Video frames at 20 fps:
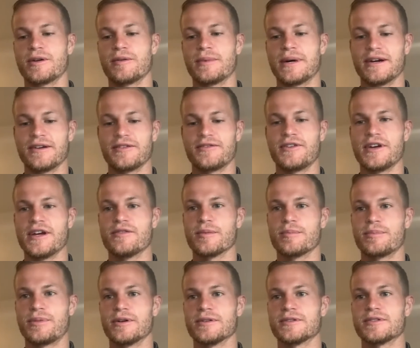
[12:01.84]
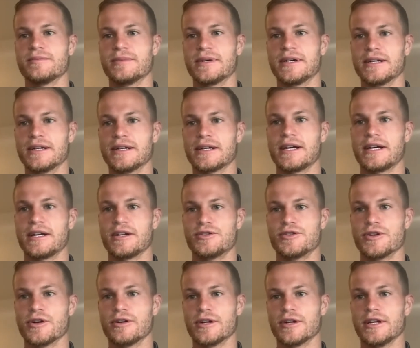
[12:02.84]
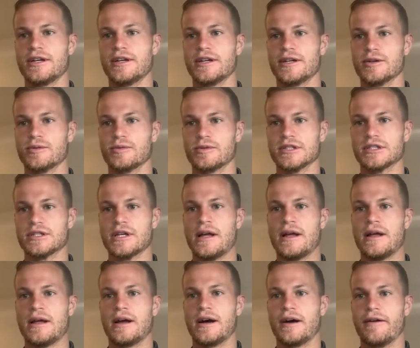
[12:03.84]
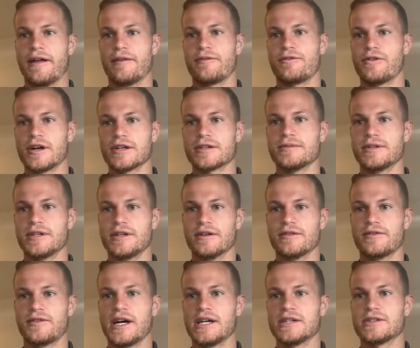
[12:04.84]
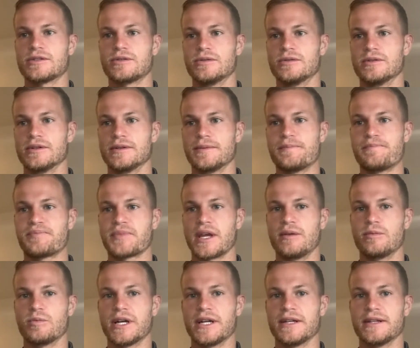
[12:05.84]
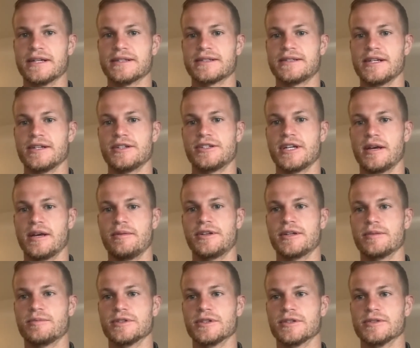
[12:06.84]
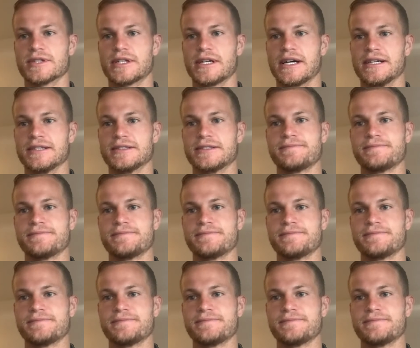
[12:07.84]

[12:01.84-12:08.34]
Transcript: my favorite parts of my kind of journey here was that freshman year of high school and winning that state championship with those guys.